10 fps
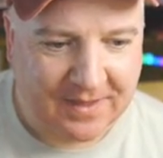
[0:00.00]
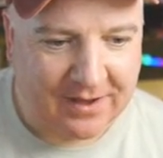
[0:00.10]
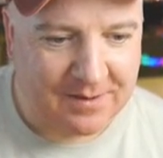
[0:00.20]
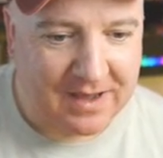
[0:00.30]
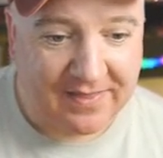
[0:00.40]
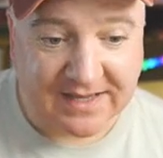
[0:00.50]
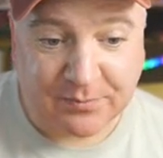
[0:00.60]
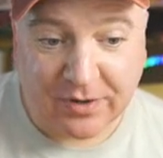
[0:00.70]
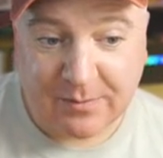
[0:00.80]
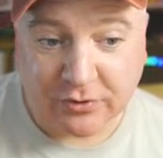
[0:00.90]
Um, and that's
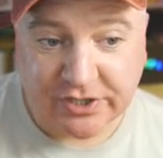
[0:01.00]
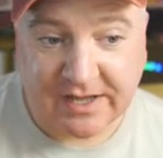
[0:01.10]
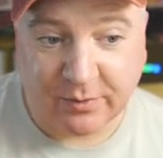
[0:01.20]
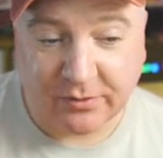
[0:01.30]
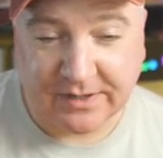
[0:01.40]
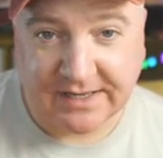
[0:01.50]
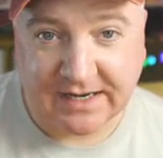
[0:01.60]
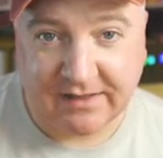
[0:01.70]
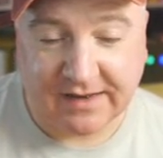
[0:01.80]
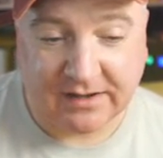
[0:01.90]
pretty much it. We don't need
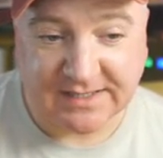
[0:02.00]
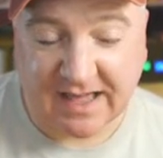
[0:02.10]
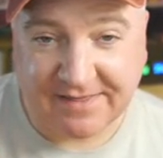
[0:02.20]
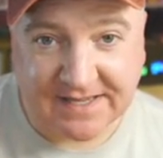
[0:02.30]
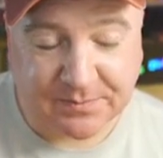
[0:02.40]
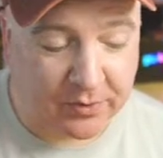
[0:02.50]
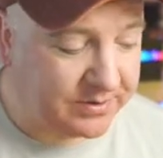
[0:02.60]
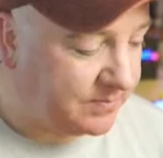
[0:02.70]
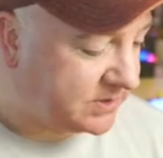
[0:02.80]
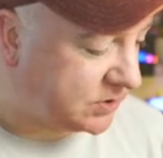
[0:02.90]
anything else at this
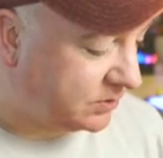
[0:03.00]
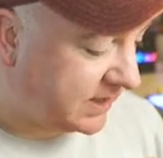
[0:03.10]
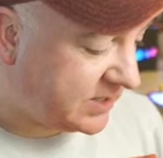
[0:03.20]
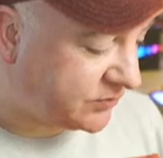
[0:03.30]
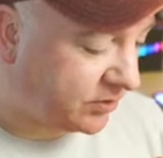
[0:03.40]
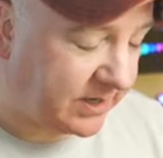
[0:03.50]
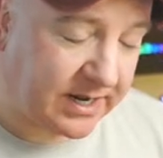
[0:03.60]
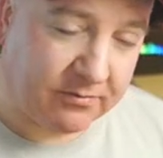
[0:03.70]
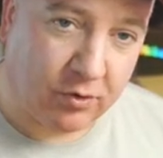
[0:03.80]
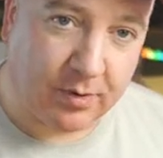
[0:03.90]
point. So later on in
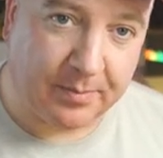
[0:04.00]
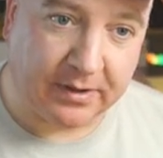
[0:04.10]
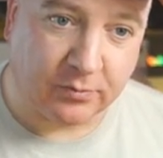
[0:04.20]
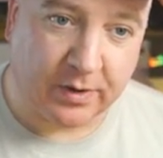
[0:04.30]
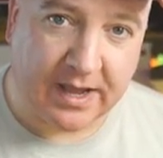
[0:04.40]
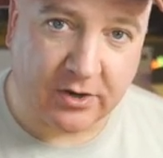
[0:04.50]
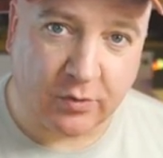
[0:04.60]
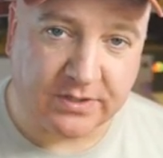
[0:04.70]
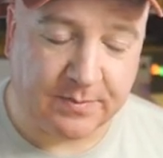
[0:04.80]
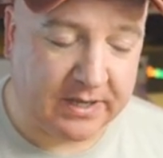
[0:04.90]
our robot build, we are
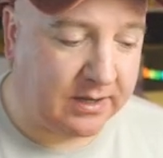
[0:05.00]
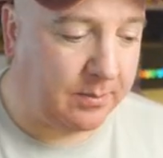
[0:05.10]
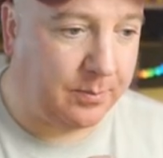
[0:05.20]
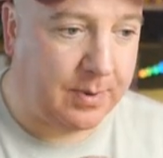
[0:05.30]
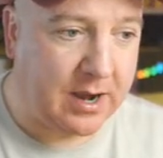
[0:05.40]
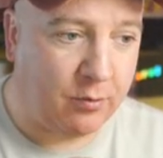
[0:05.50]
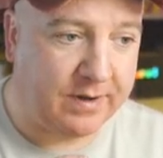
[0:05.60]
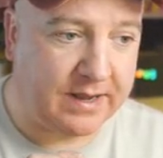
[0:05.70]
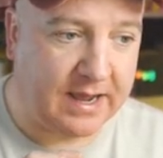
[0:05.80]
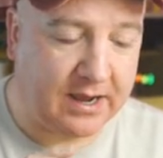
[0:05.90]
going to be
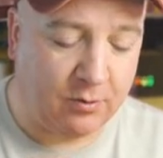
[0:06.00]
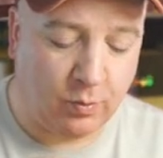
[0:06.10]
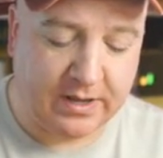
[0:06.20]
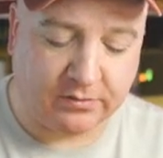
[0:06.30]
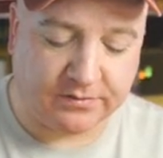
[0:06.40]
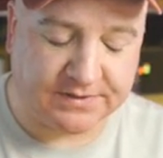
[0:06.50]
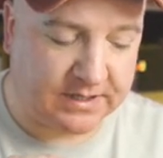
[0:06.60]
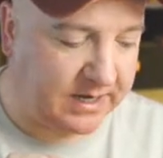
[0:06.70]
powering our wheels.